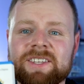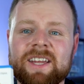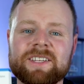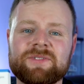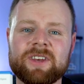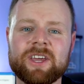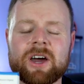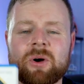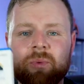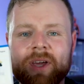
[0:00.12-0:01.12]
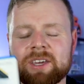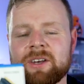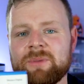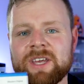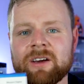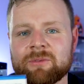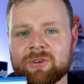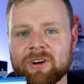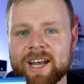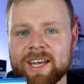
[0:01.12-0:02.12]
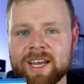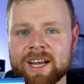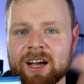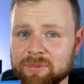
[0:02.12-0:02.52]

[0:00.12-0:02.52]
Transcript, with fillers: today's video, we're going to be upgrading